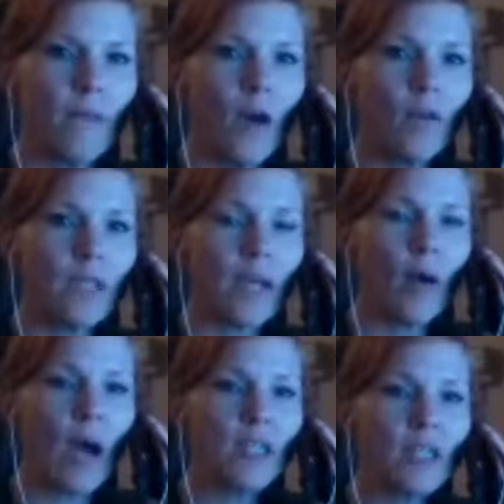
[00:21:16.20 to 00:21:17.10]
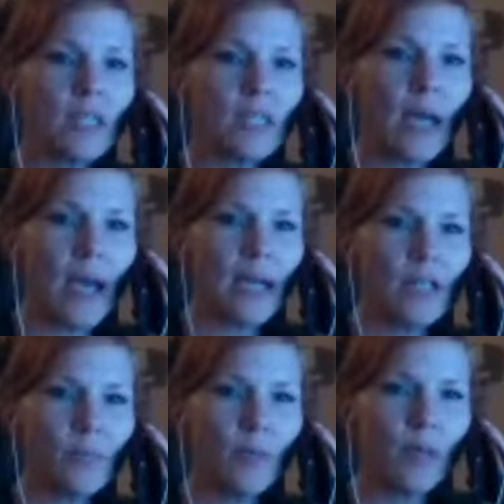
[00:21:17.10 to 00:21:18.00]
Oh, did I? I
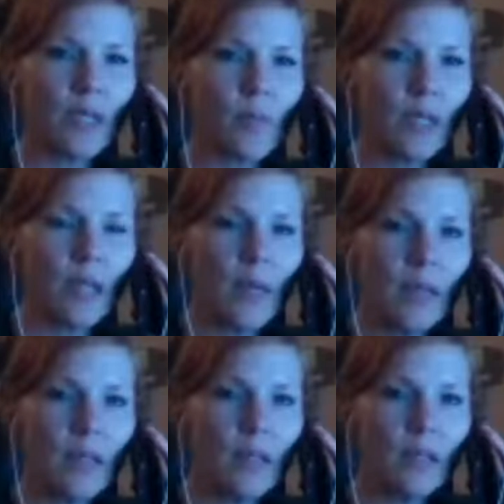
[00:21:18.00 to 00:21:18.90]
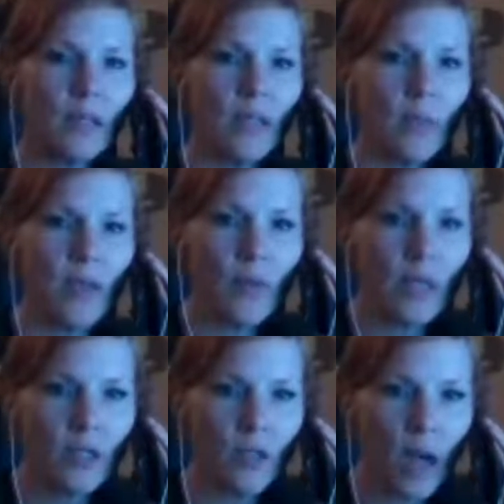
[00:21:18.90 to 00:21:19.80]
just put +1 and let me redo.